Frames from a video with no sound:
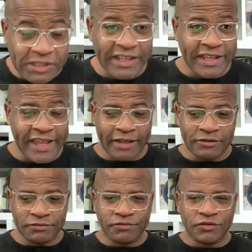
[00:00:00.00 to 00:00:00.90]
me say it
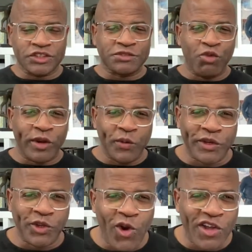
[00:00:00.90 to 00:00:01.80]
again. This morning
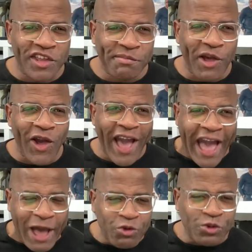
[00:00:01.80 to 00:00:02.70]
we're talking about
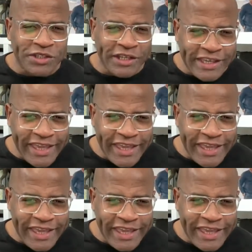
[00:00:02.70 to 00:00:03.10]
how to